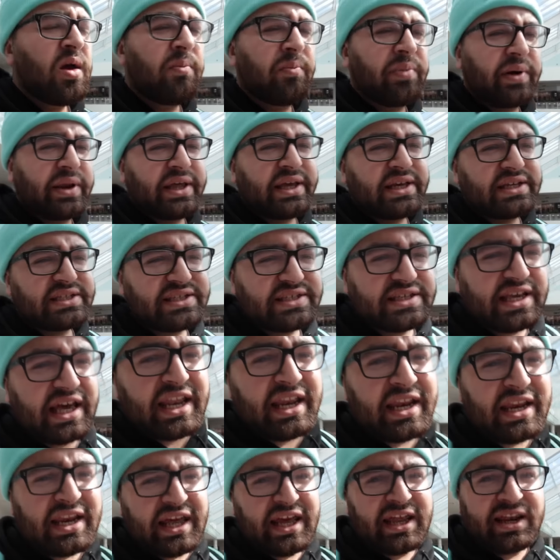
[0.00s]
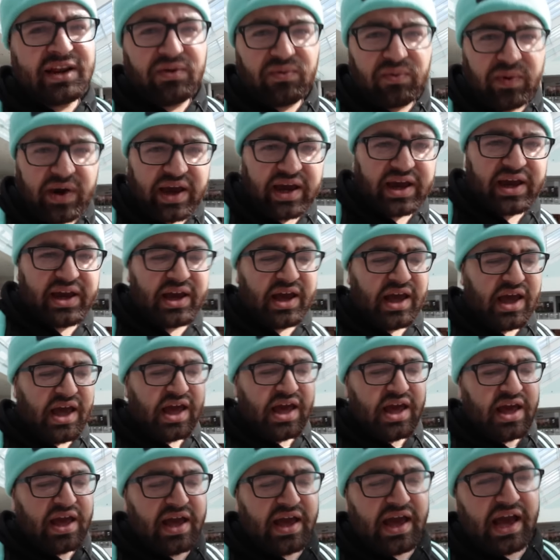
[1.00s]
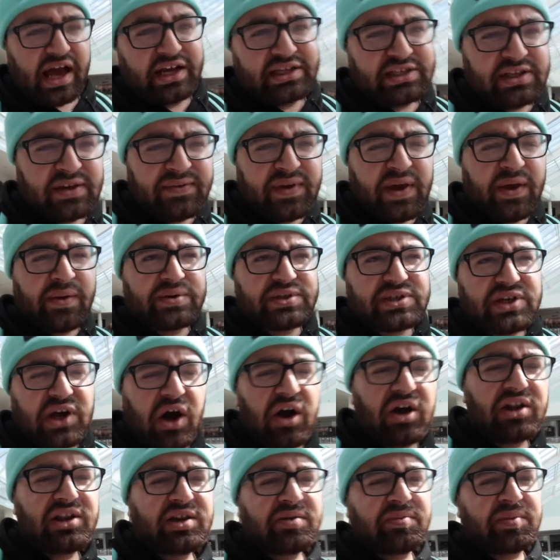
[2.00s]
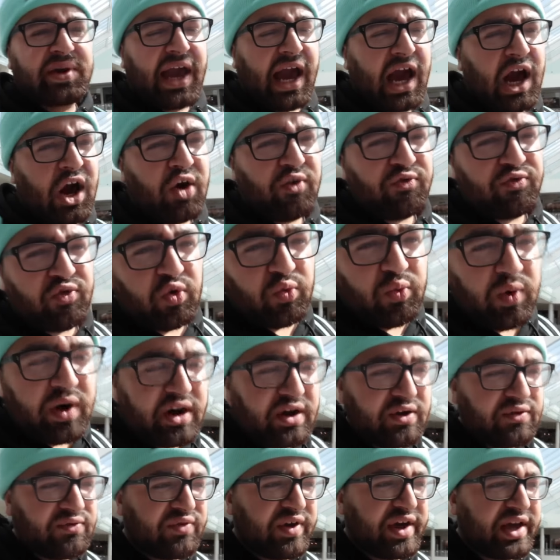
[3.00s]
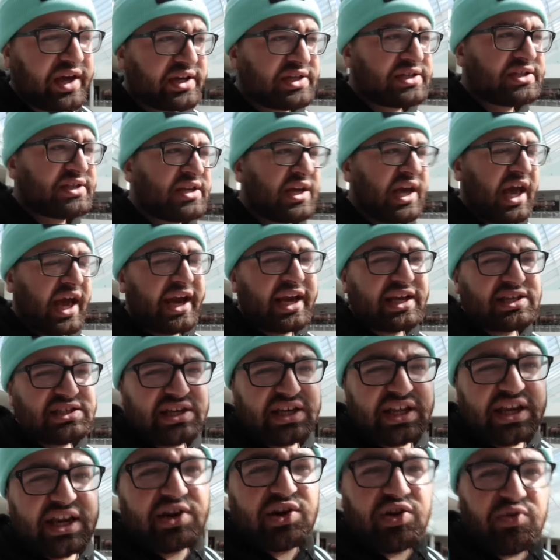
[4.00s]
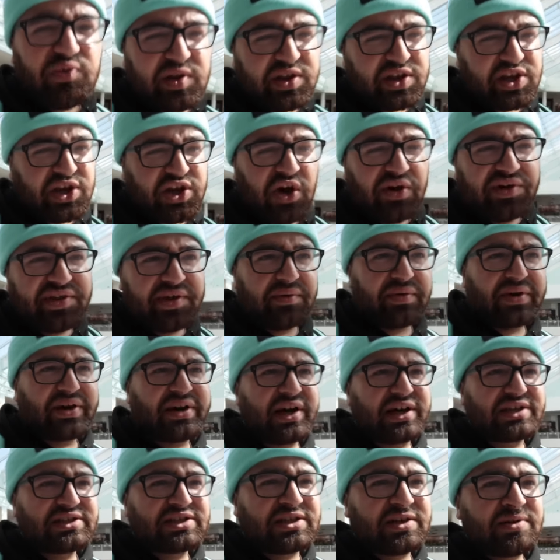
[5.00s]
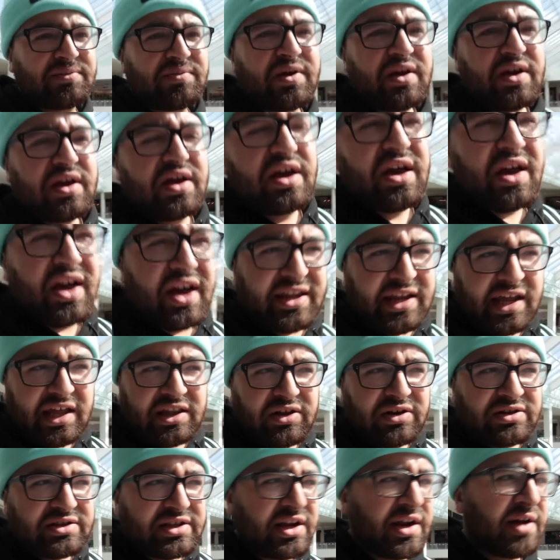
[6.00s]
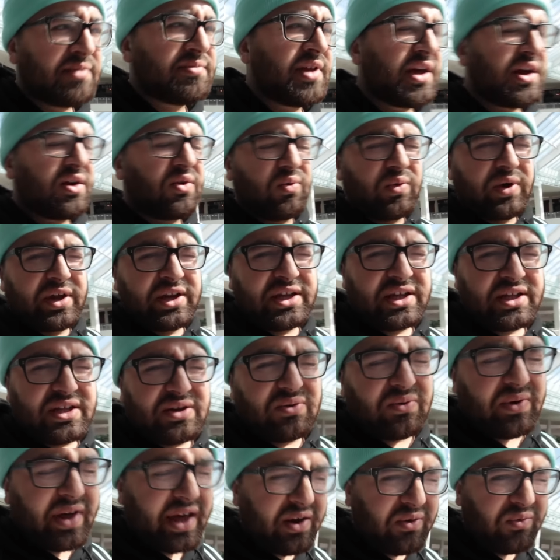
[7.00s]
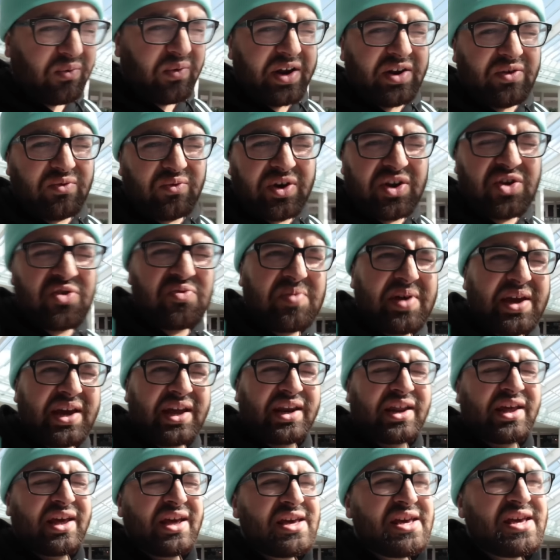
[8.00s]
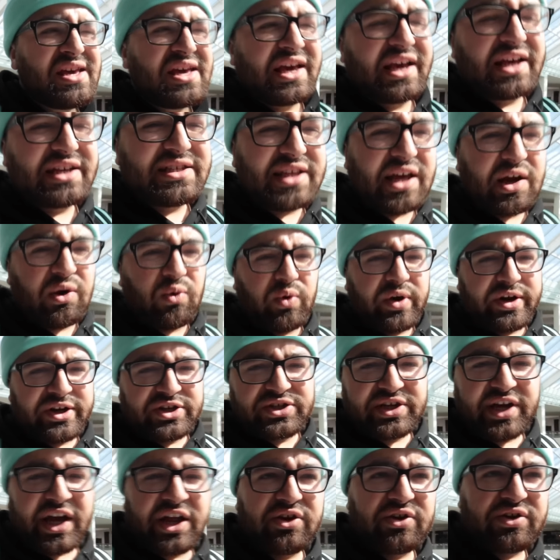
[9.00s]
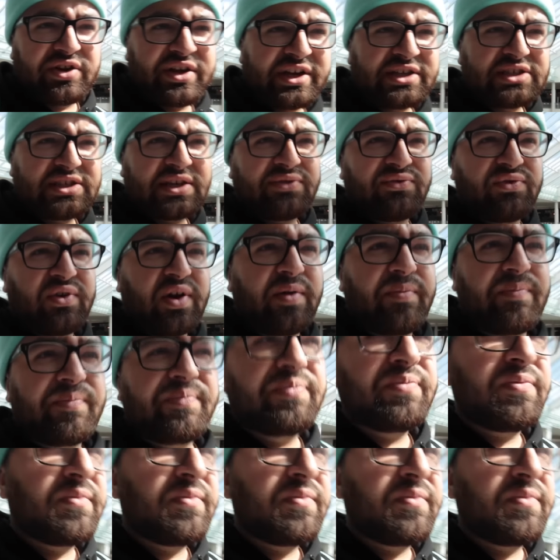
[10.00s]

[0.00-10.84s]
But he said it in a way as if he was calling me out for wearing fakes. I guess he didn't really know they were custom, and I looked at him like, what do you mean? He's like, where did you get your Yeezys from?